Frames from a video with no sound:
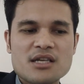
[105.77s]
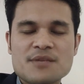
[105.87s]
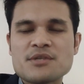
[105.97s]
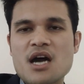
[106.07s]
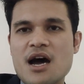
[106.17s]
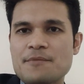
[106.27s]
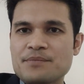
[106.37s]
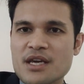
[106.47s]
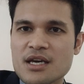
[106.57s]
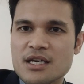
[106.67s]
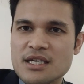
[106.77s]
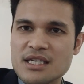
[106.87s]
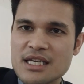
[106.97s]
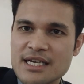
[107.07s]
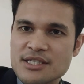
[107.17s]
Sometimes it
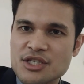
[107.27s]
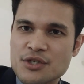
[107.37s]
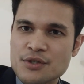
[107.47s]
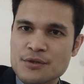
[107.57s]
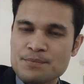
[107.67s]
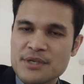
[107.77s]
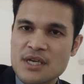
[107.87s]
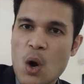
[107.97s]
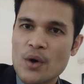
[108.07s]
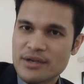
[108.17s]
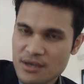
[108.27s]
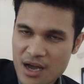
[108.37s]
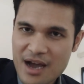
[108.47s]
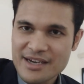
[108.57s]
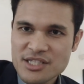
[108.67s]
need to be
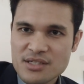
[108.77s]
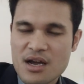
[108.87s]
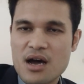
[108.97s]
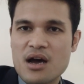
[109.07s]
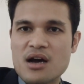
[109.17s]
organized.